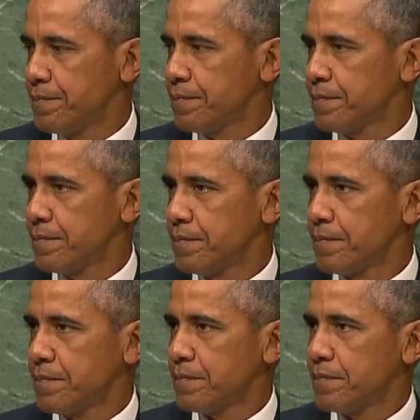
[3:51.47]

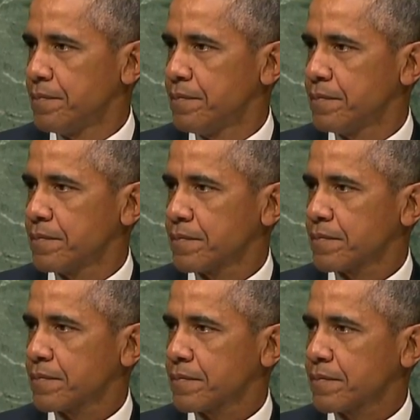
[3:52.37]

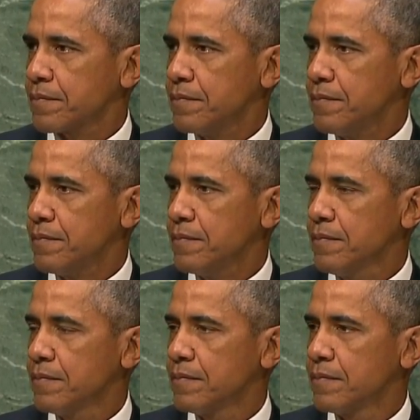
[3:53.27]

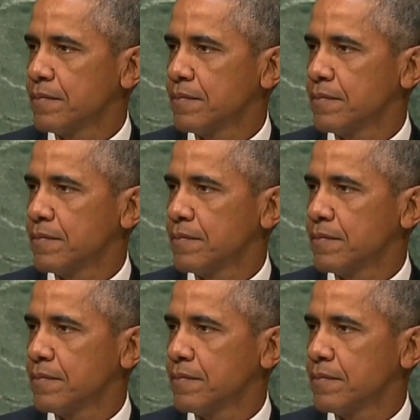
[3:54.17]
No one is speaking in this clip.